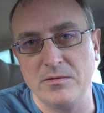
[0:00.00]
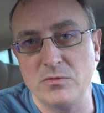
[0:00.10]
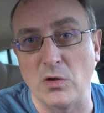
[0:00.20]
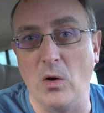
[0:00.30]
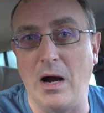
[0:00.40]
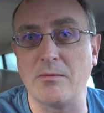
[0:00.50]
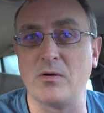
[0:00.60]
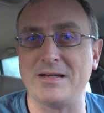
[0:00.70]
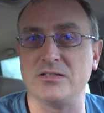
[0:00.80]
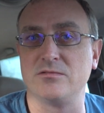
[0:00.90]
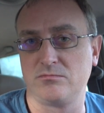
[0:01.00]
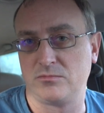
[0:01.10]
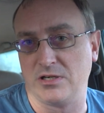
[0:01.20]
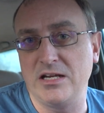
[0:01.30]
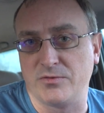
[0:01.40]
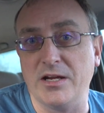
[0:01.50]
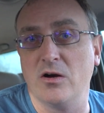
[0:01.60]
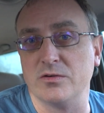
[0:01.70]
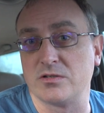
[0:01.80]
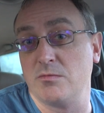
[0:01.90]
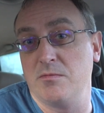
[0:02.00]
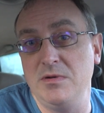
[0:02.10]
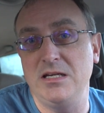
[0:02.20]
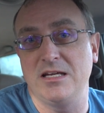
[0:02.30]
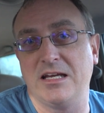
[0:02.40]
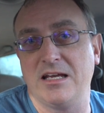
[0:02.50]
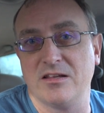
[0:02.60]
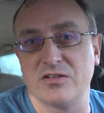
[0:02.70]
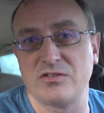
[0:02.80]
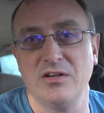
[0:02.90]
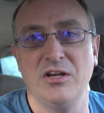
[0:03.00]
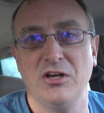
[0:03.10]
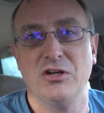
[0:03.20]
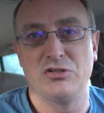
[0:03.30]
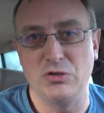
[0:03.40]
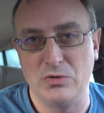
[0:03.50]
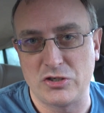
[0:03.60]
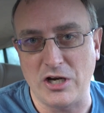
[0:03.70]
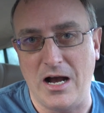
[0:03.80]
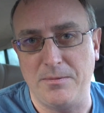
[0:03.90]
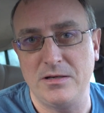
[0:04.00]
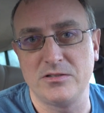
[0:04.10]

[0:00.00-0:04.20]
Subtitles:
So today's video is going to be me taking this to the shop,